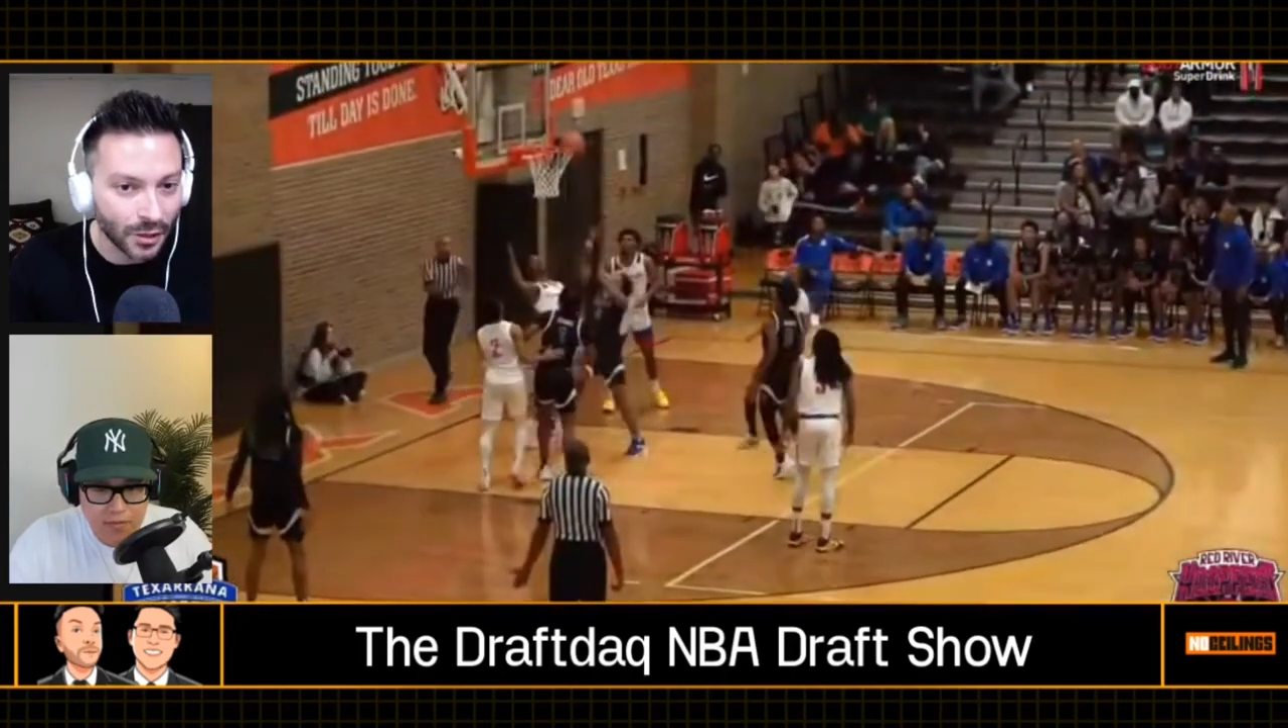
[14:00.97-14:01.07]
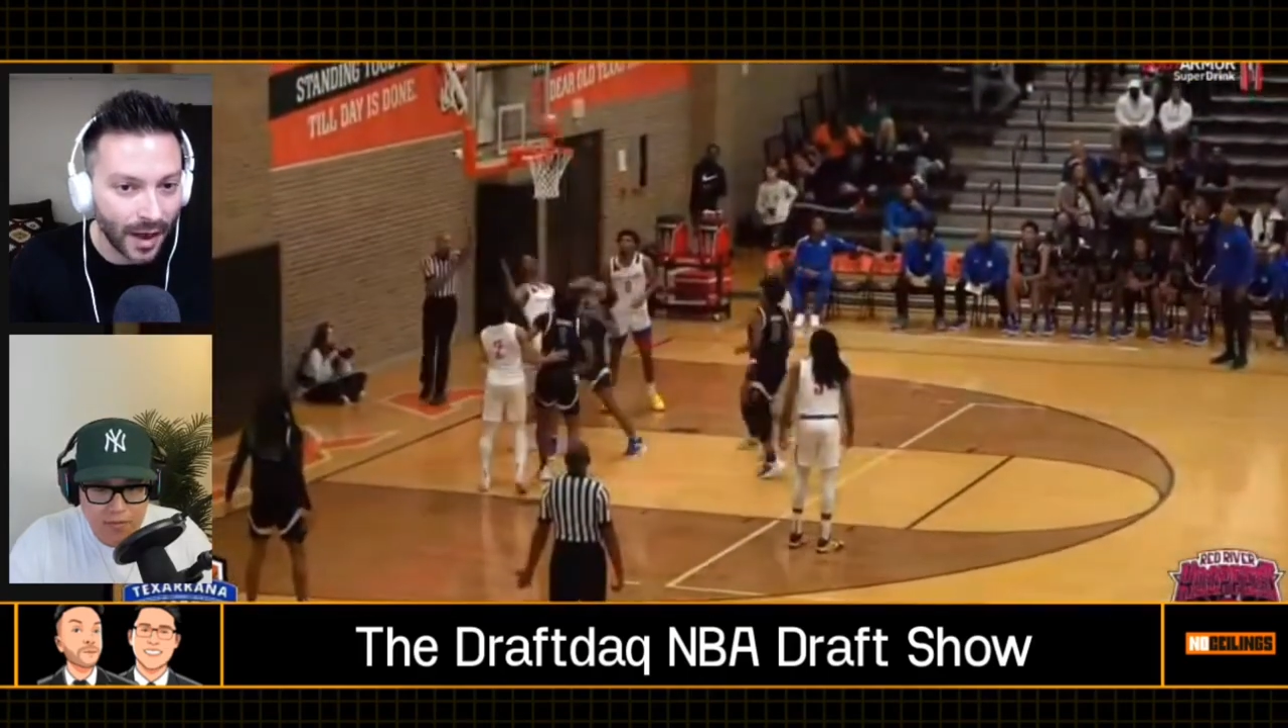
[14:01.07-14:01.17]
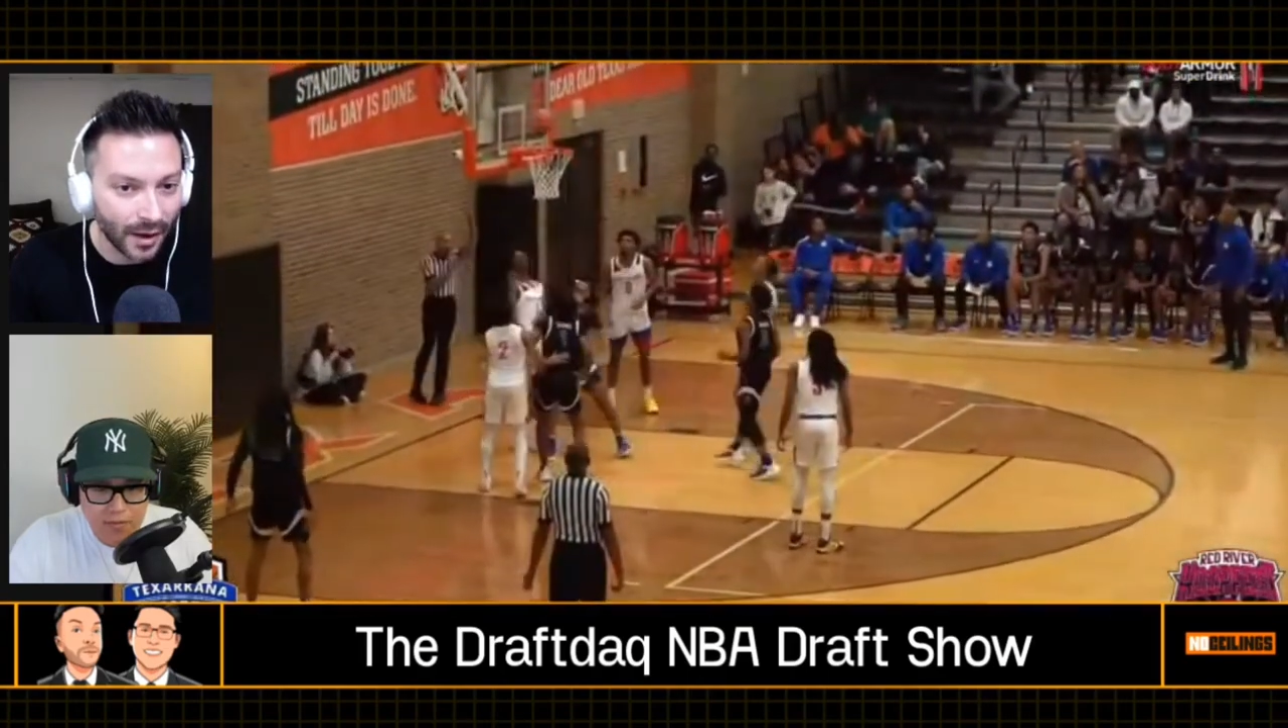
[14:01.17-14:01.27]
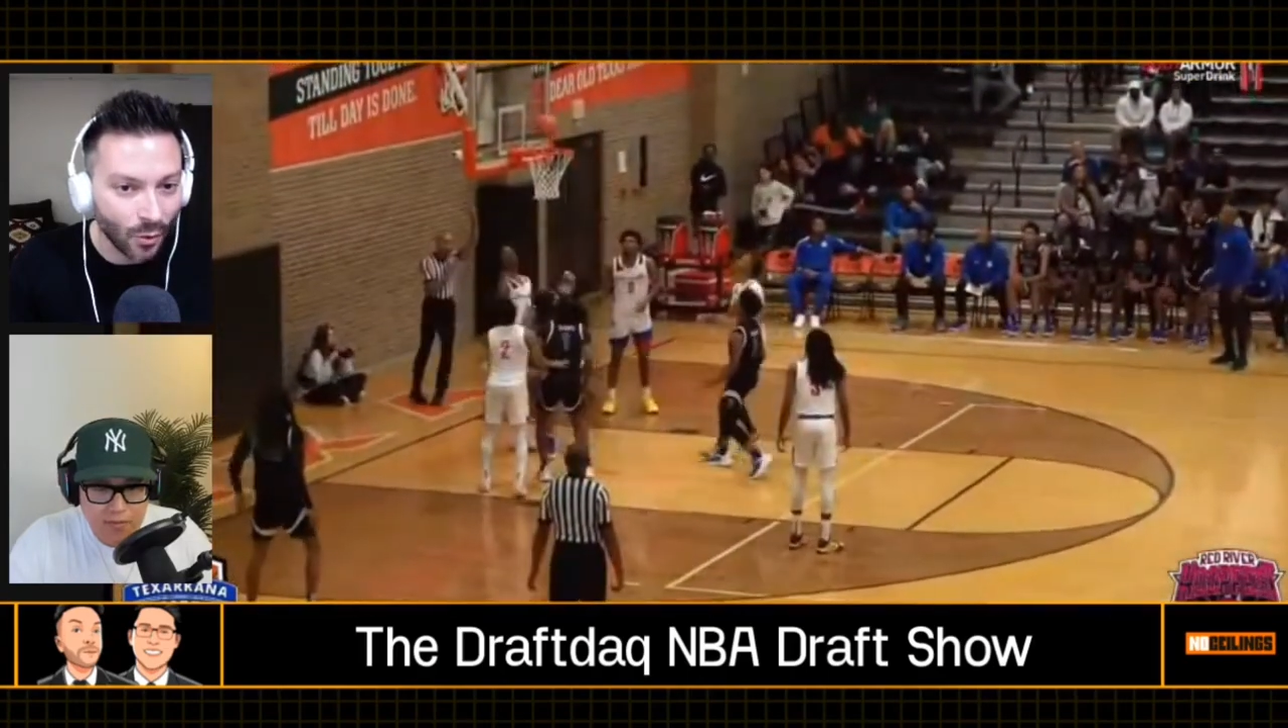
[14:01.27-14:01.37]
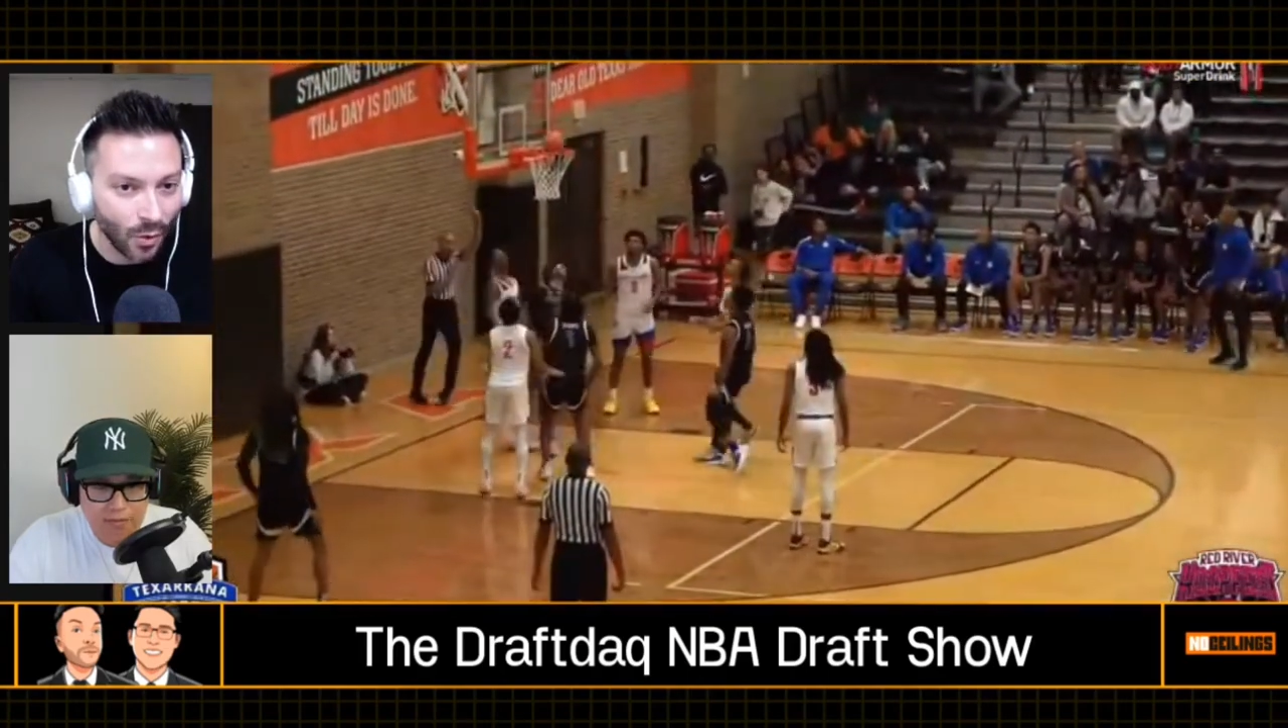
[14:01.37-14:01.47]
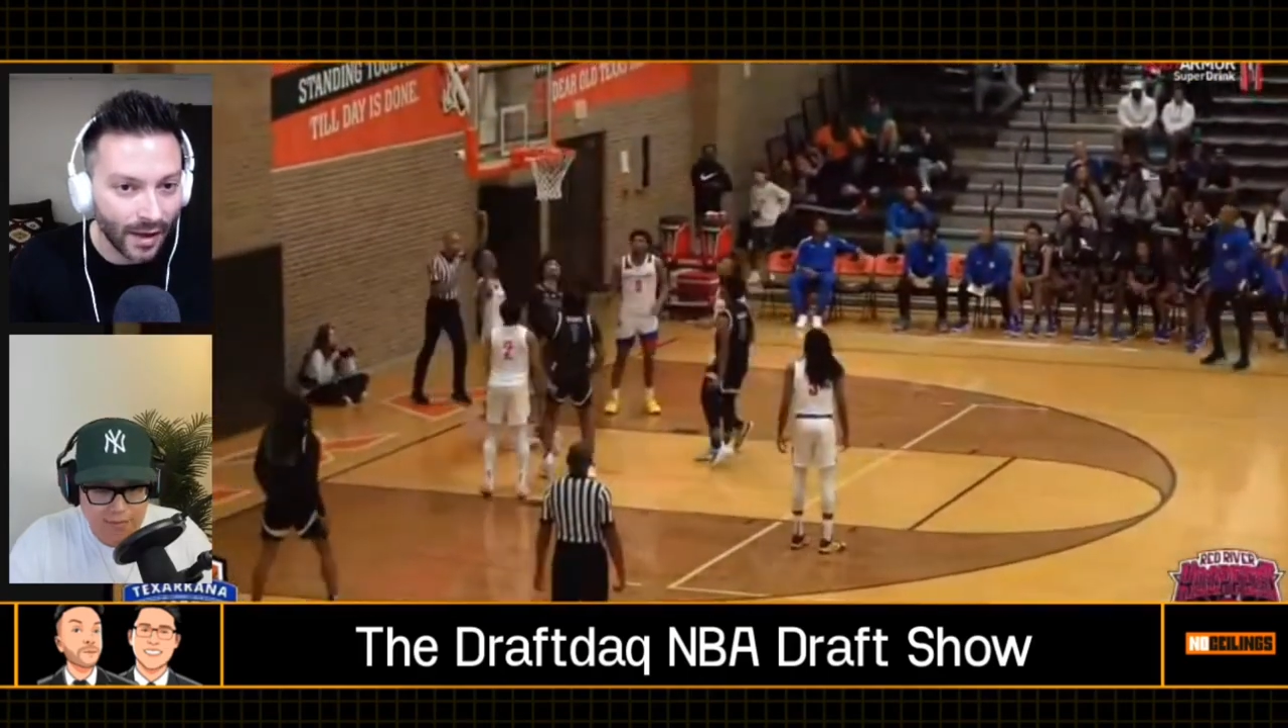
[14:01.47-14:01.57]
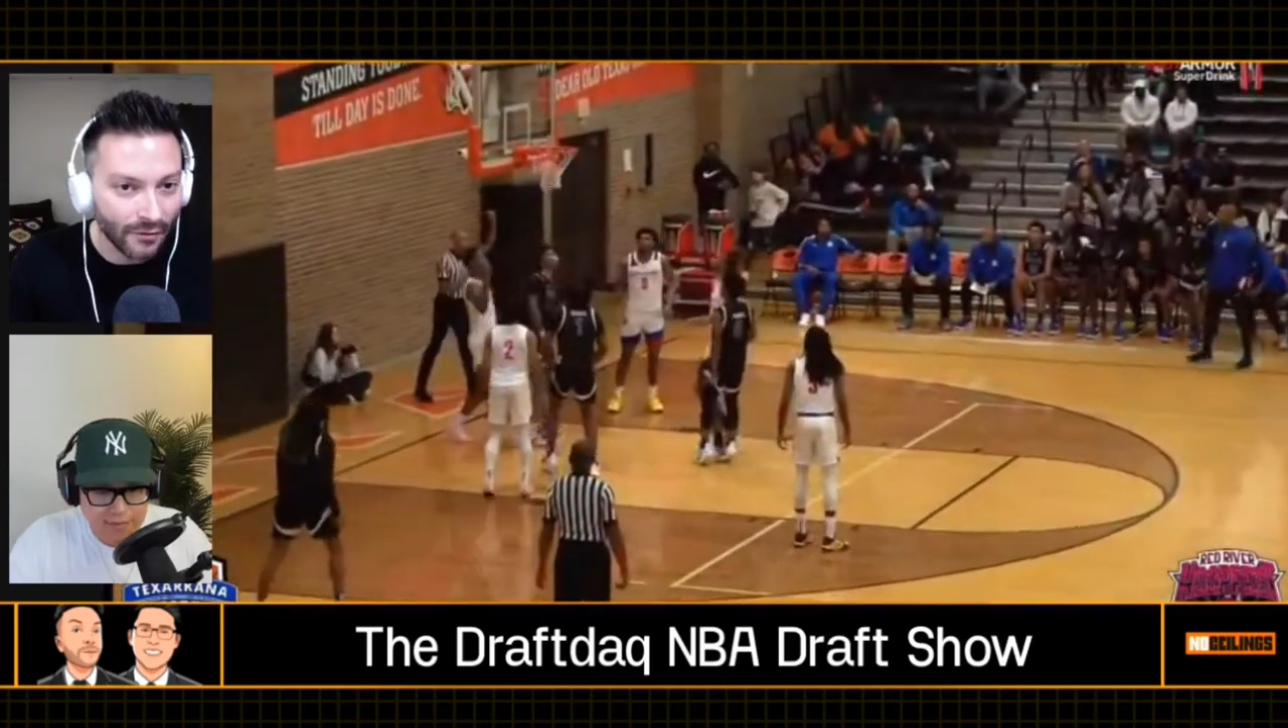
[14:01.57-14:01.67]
him out of the way,